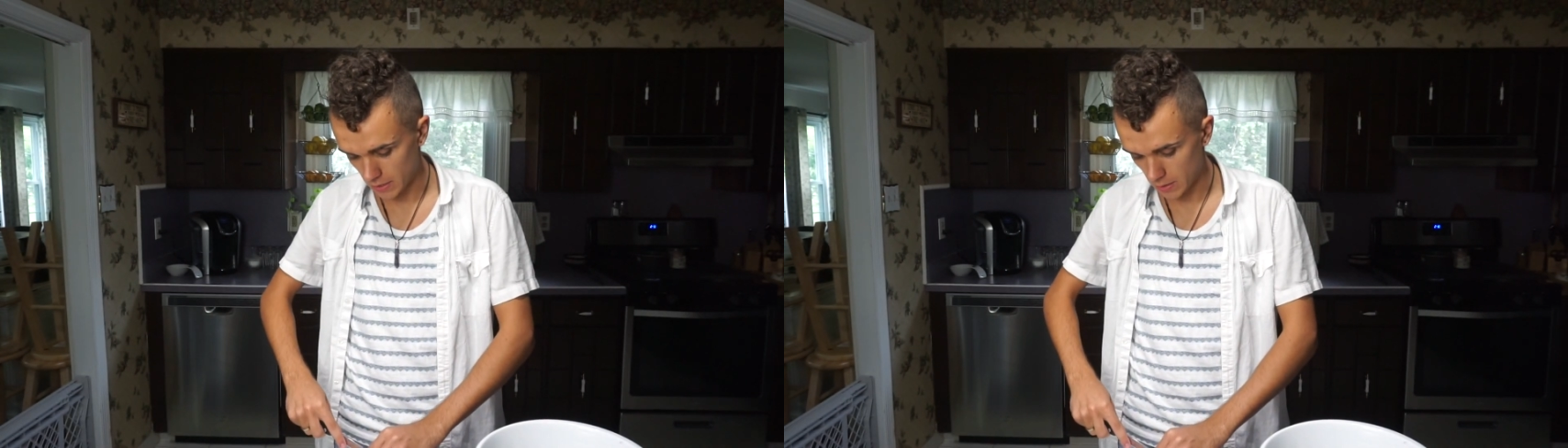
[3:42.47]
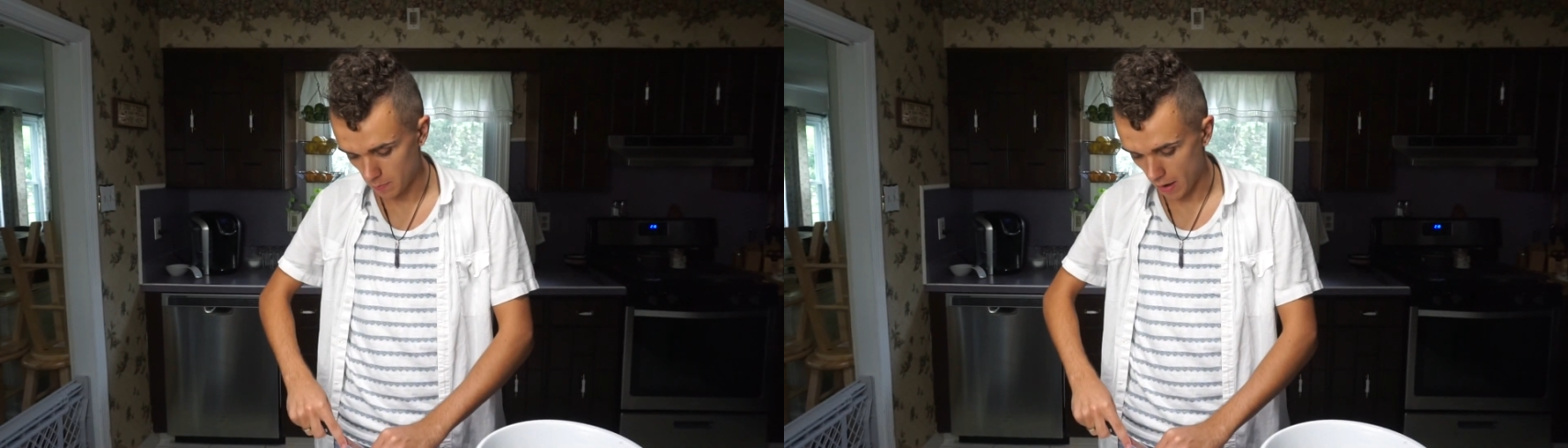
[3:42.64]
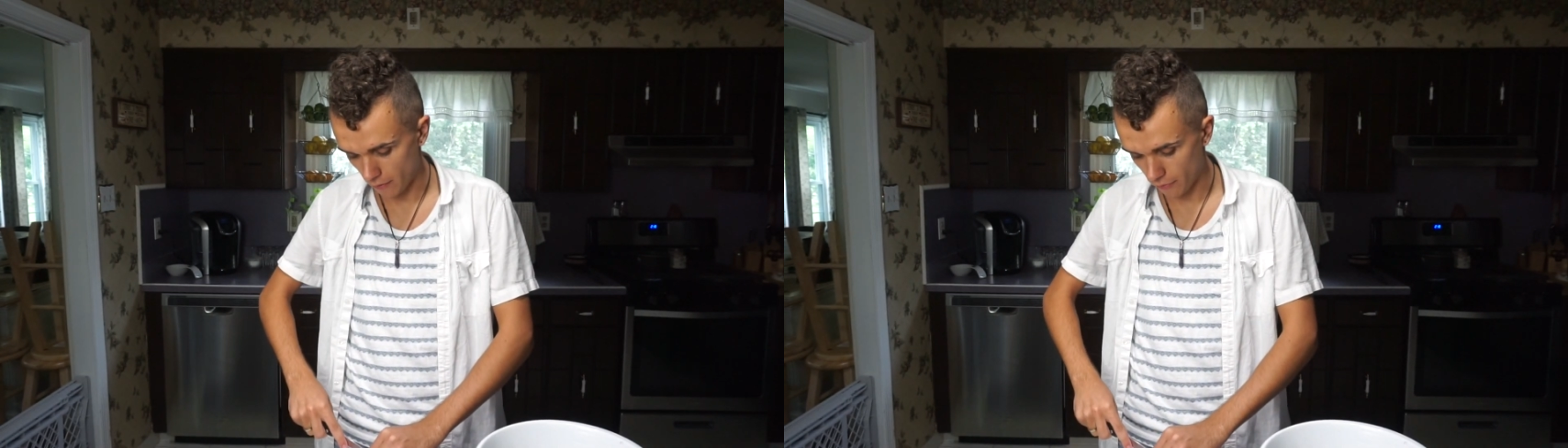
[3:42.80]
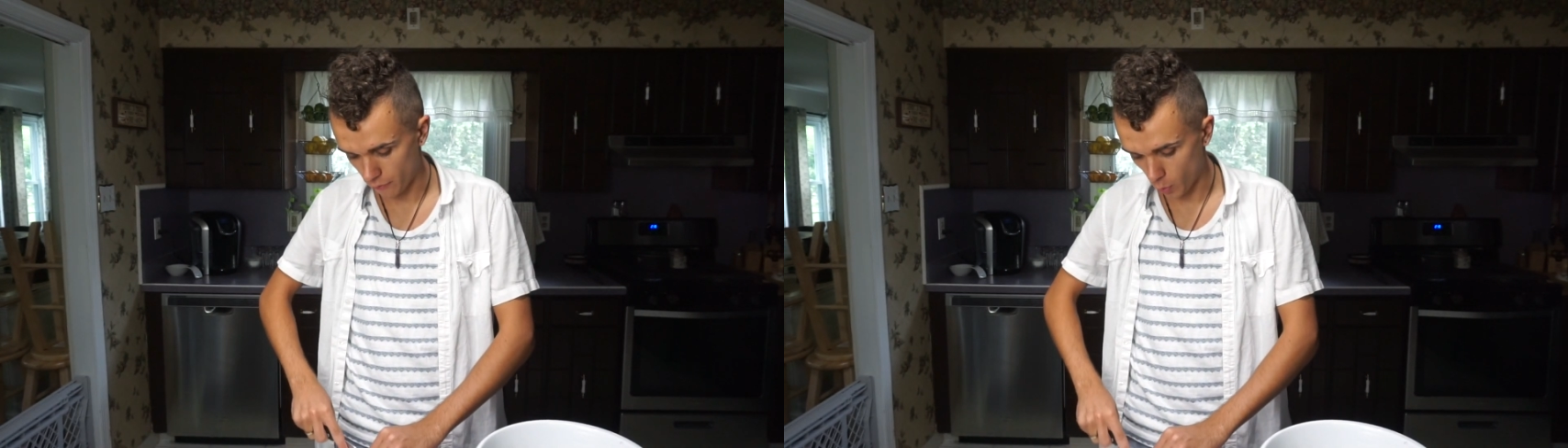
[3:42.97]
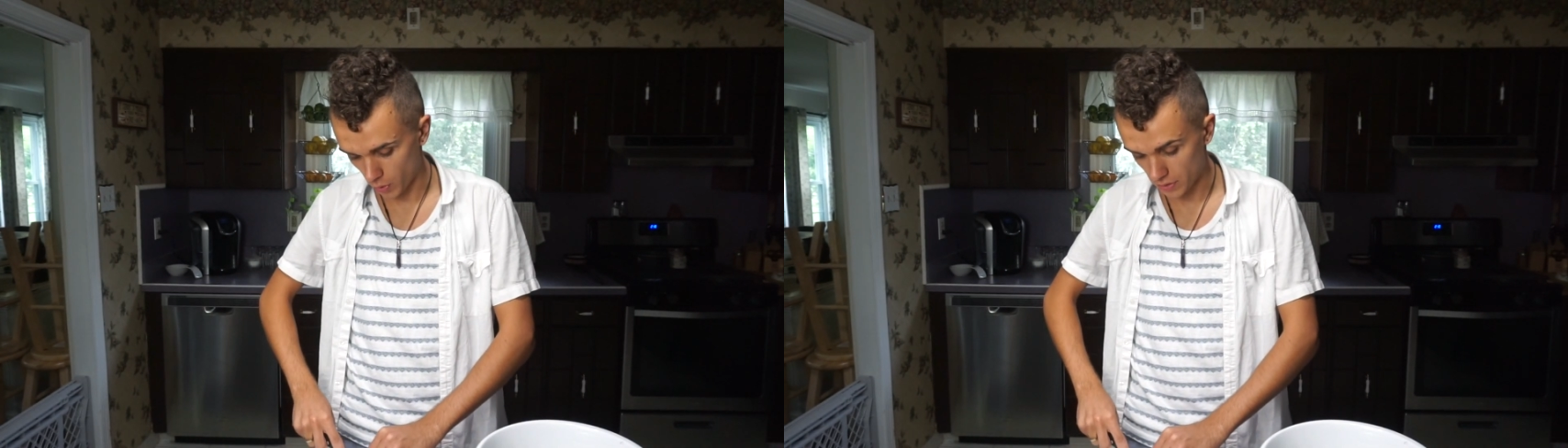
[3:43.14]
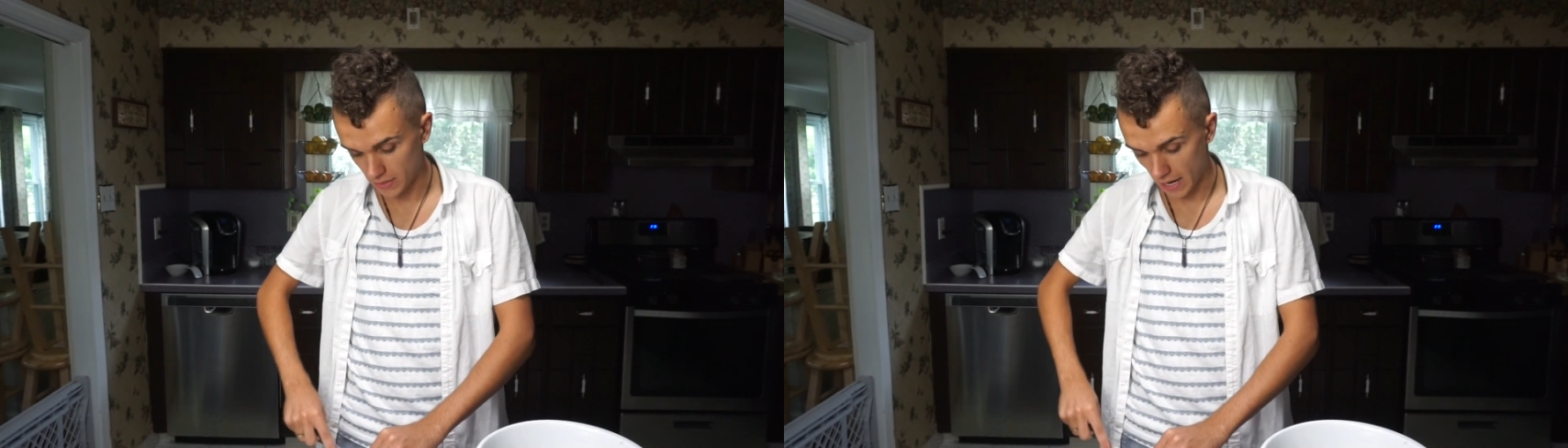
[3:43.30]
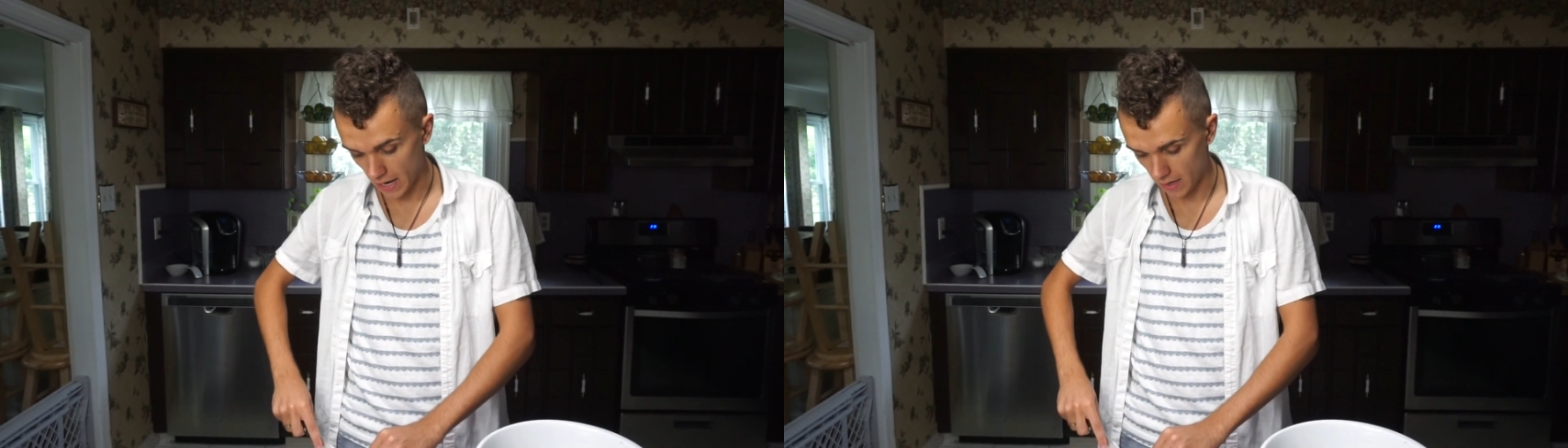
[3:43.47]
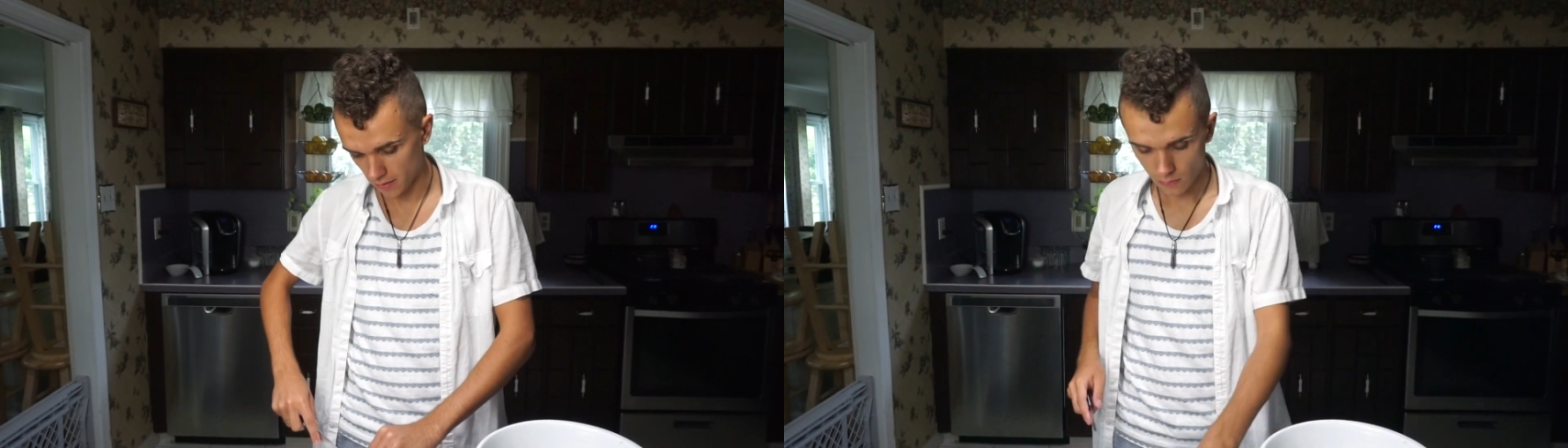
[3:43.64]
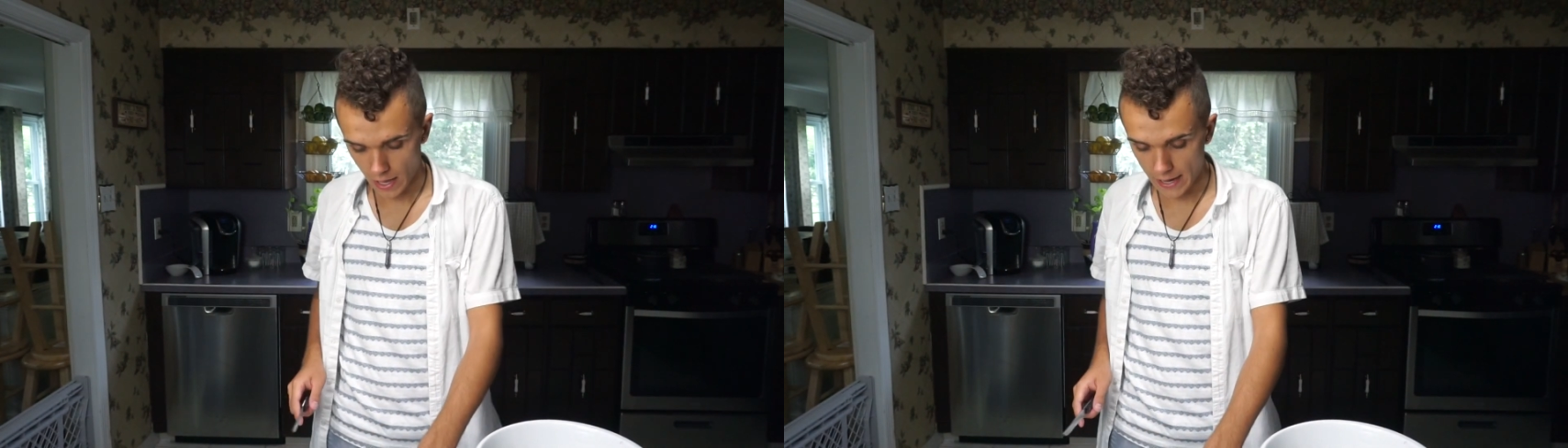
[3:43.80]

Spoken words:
is my 4th day.